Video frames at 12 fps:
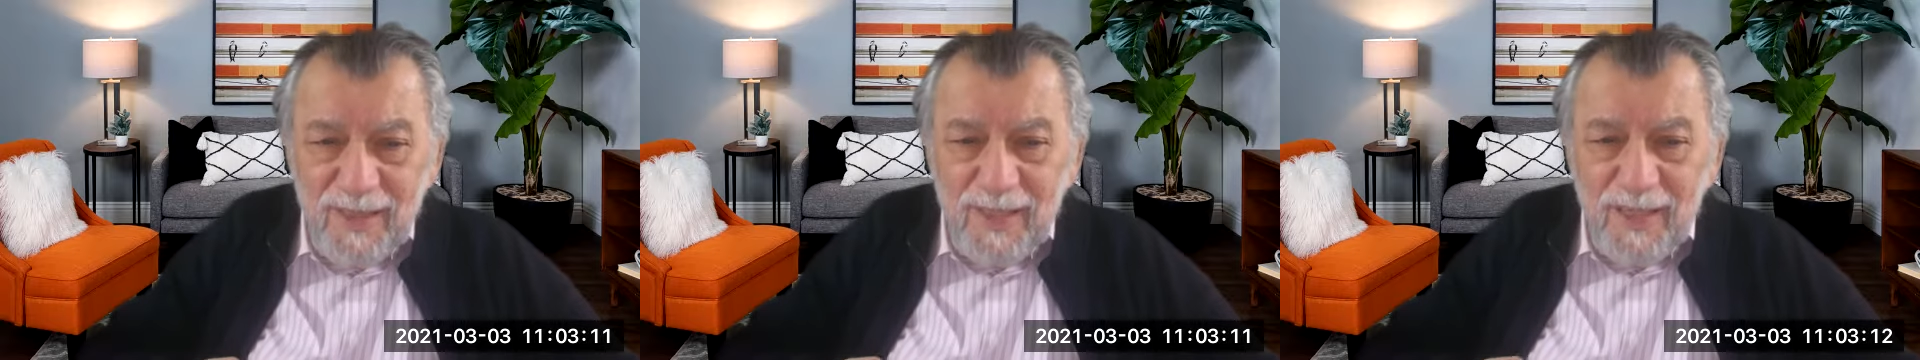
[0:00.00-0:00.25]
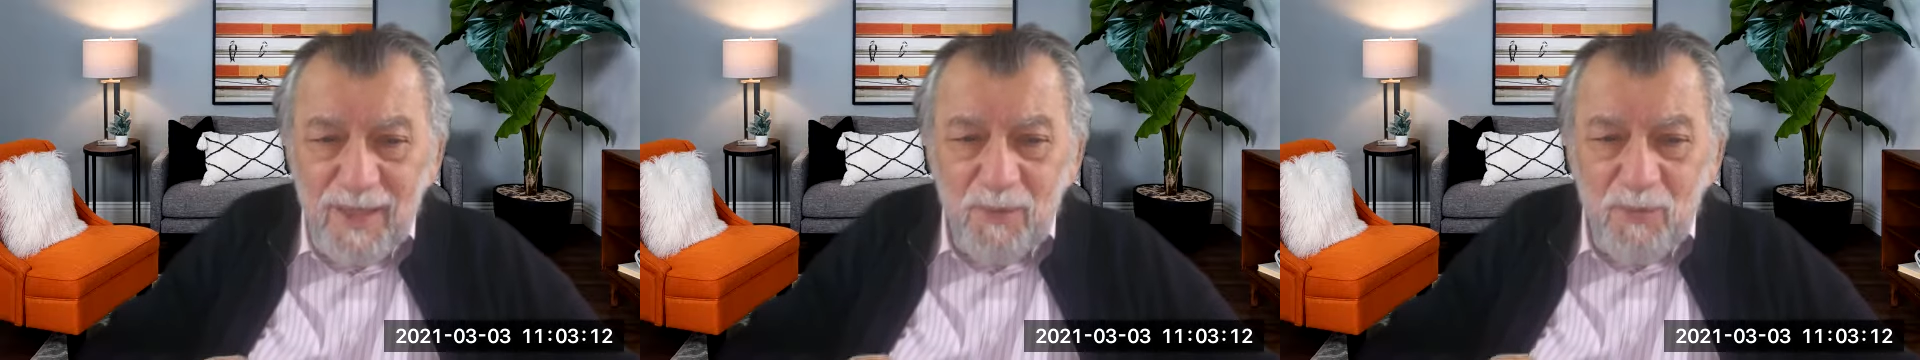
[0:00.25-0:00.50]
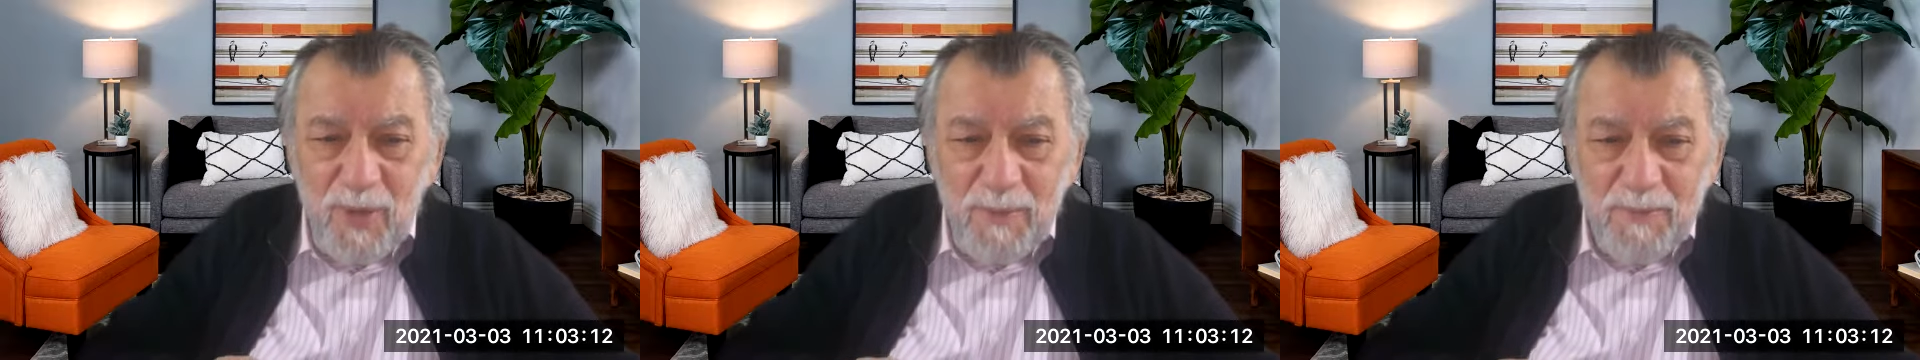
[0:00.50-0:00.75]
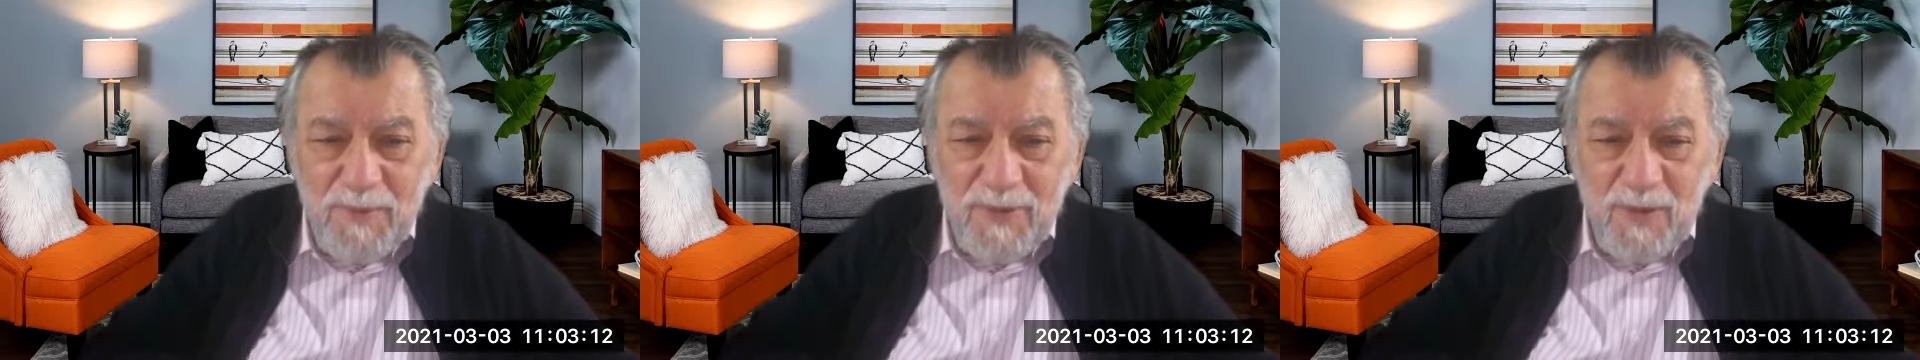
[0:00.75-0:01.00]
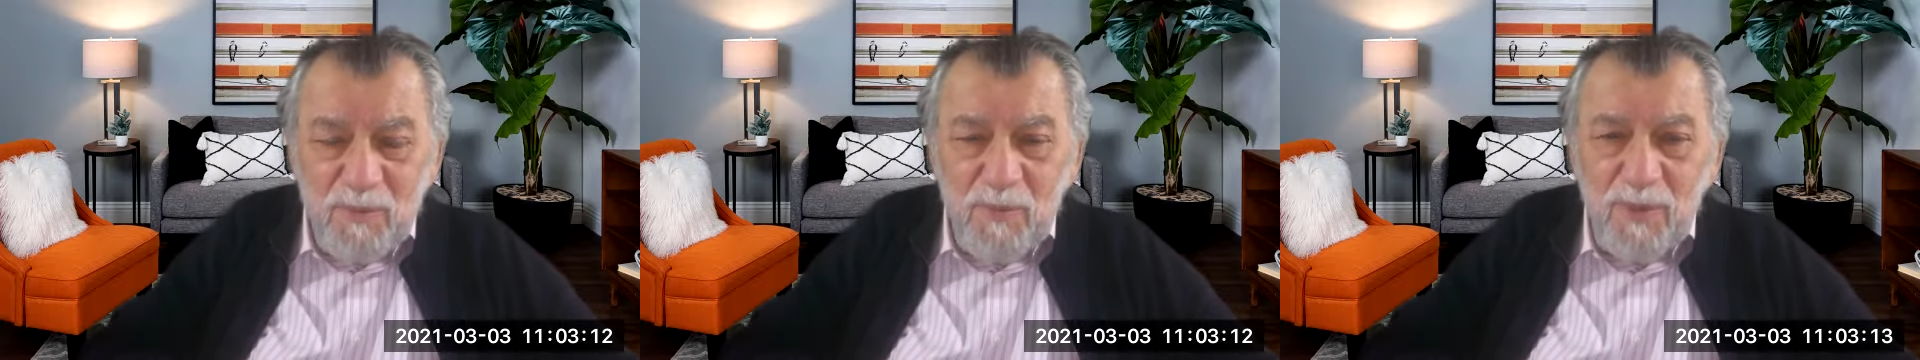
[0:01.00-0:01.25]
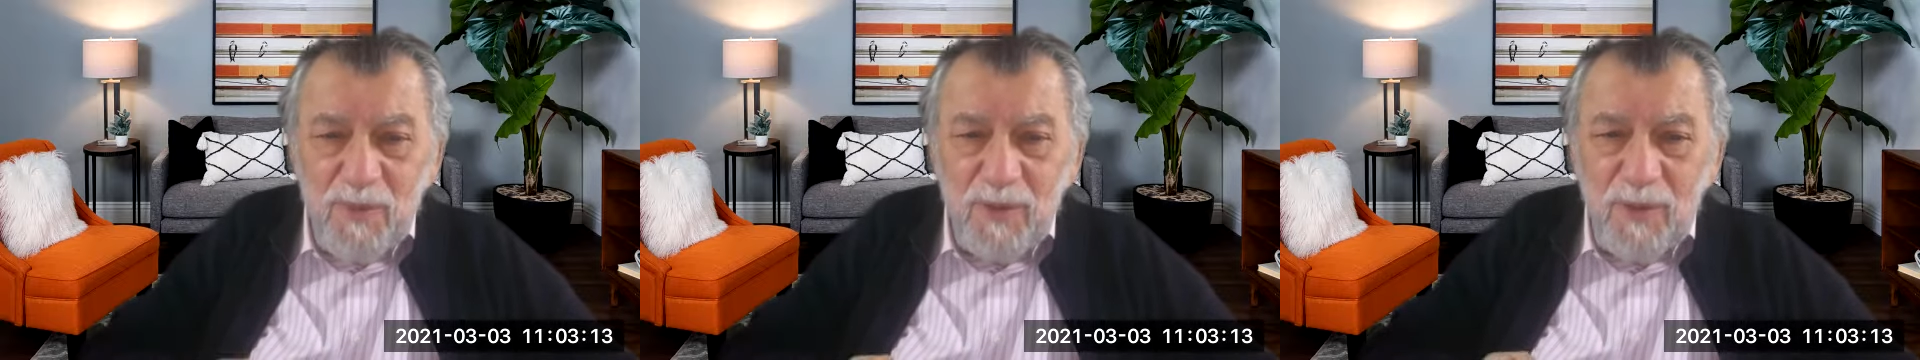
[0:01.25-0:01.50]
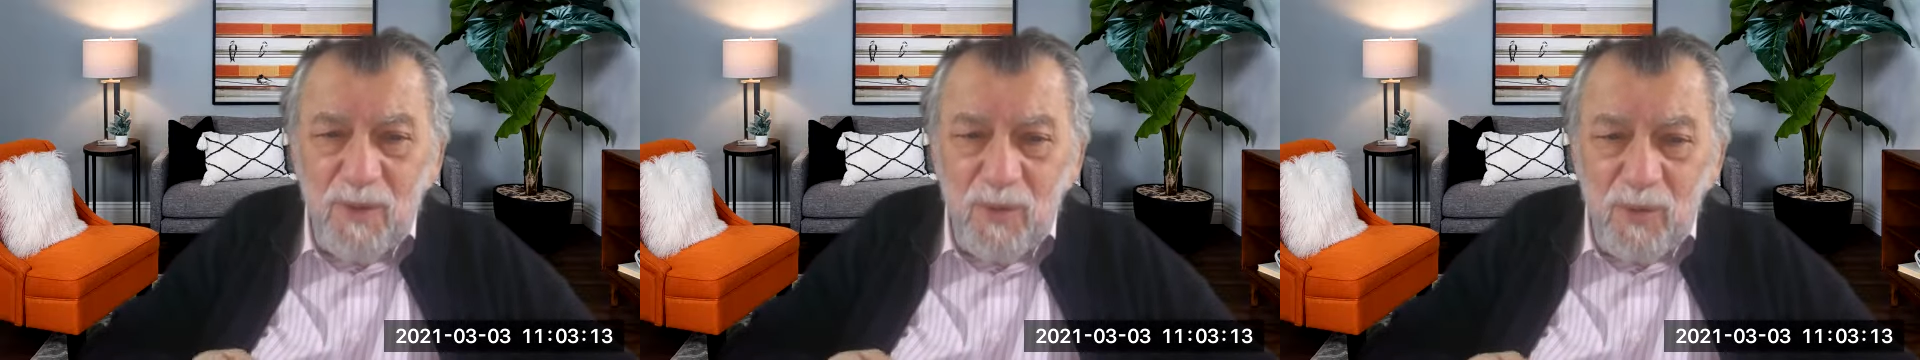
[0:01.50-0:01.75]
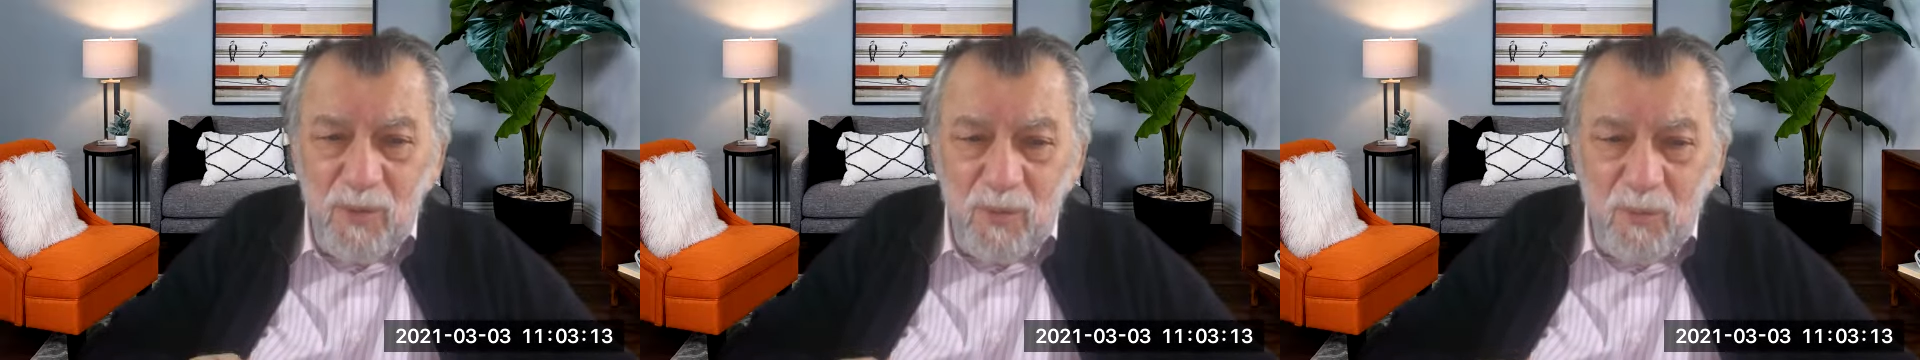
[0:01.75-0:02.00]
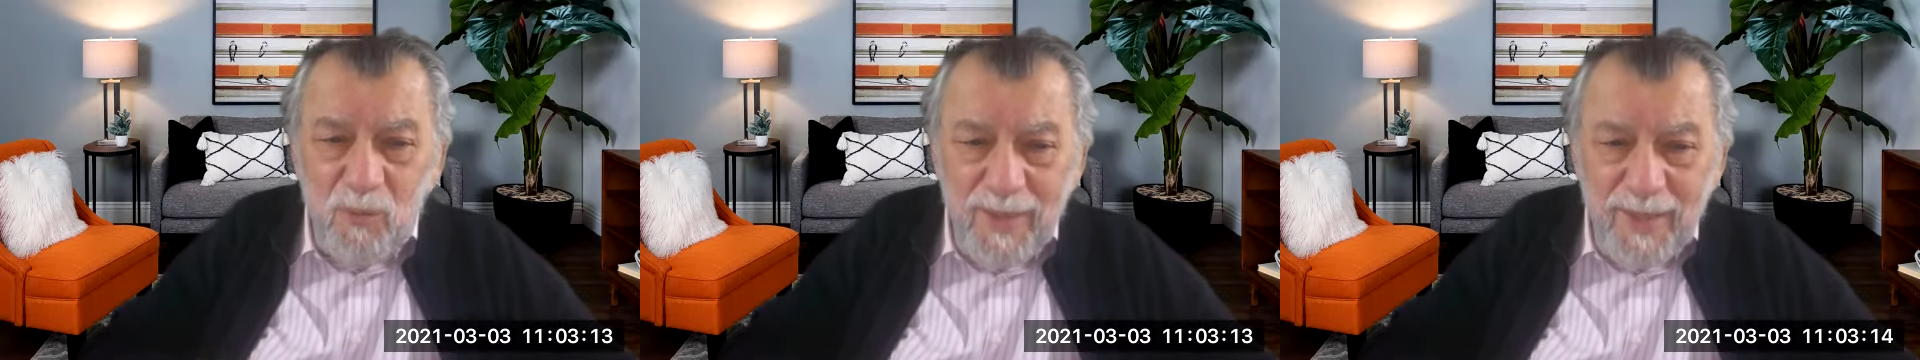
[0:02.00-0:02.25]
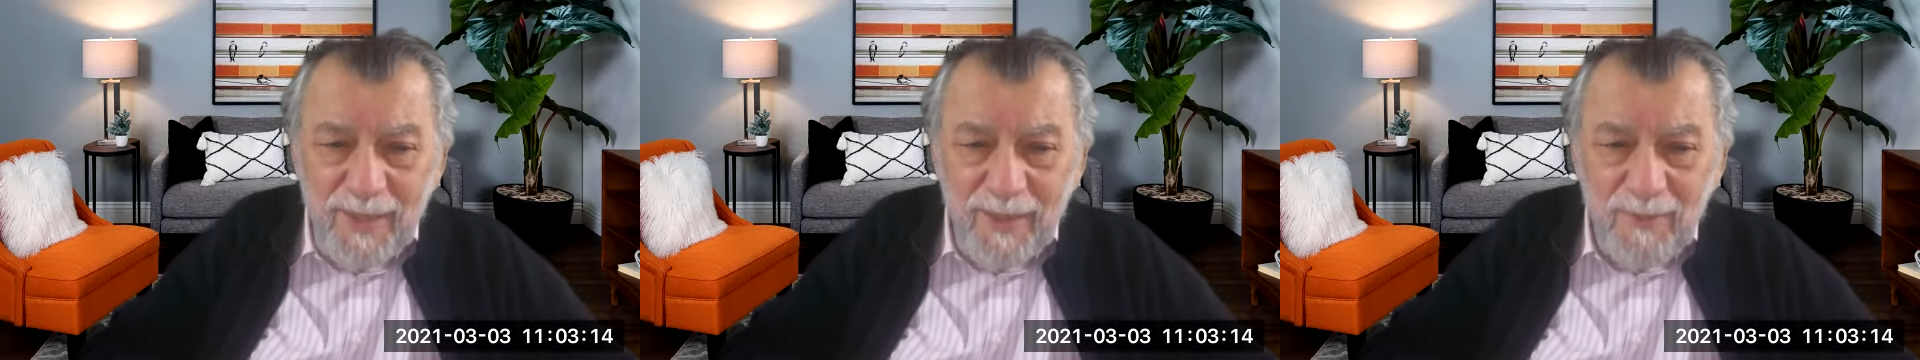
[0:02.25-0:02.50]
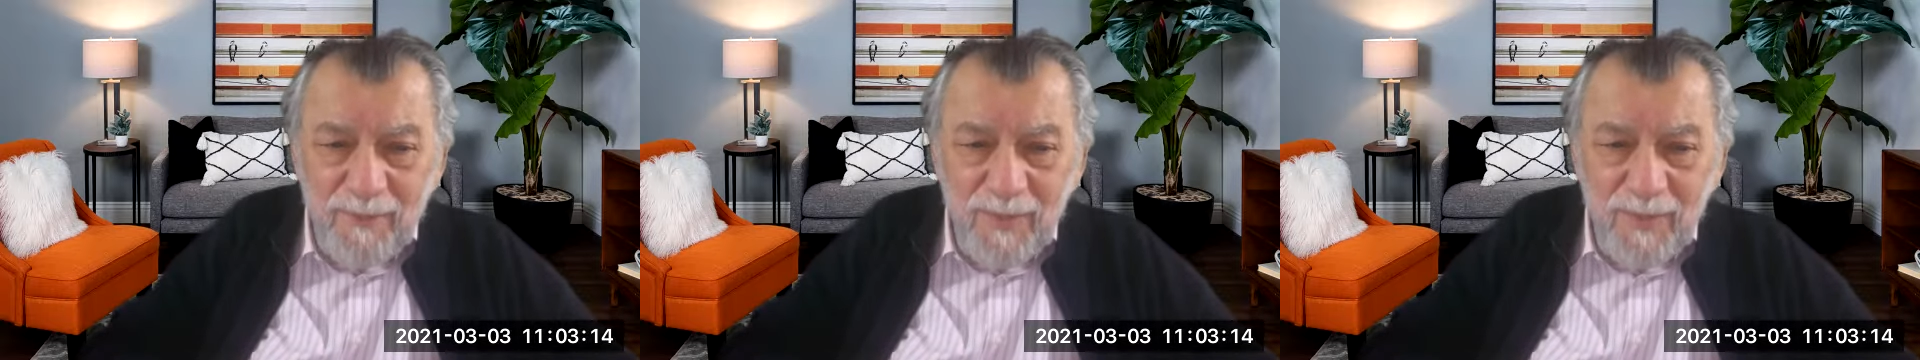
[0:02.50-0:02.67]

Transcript: It wipes them away.